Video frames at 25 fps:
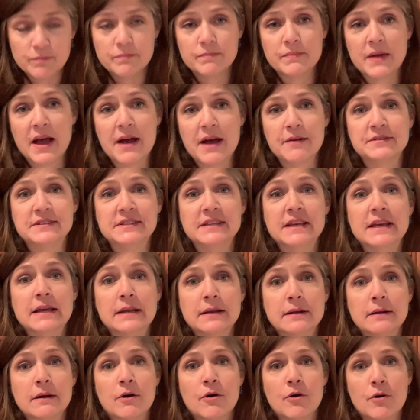have
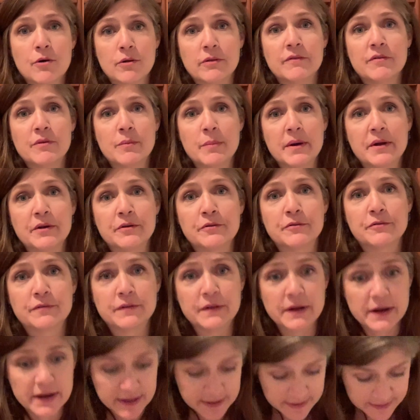seen all of the
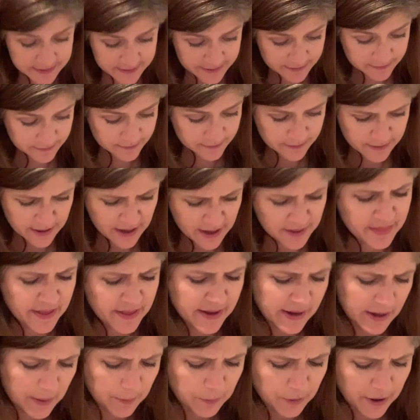butterflies. I
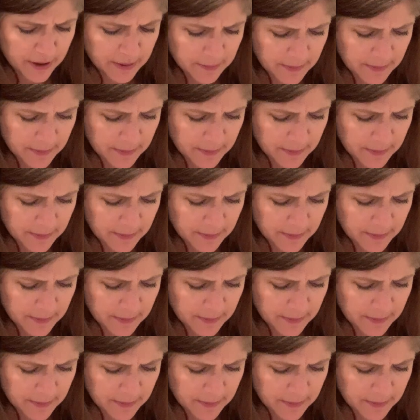think I'm right